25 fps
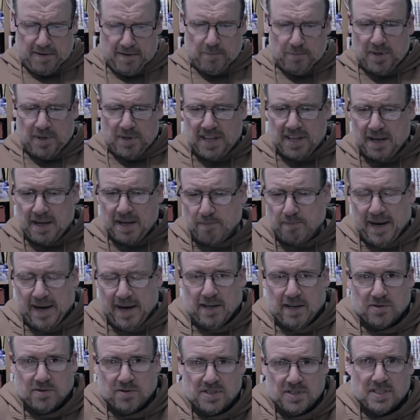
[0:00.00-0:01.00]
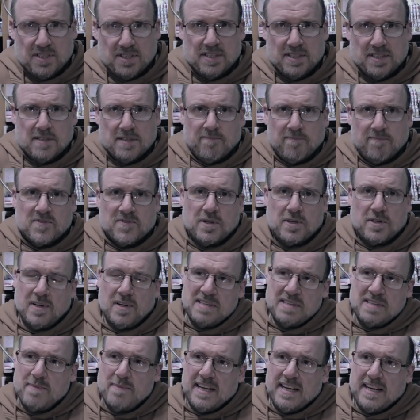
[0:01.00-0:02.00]
But they're bousted. So
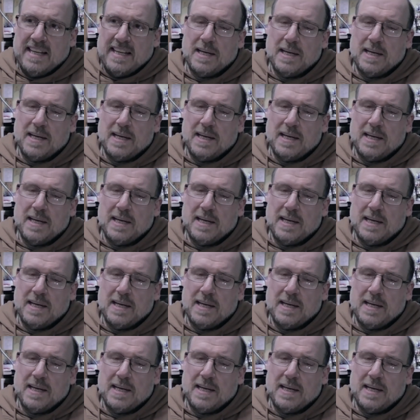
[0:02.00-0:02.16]
let's make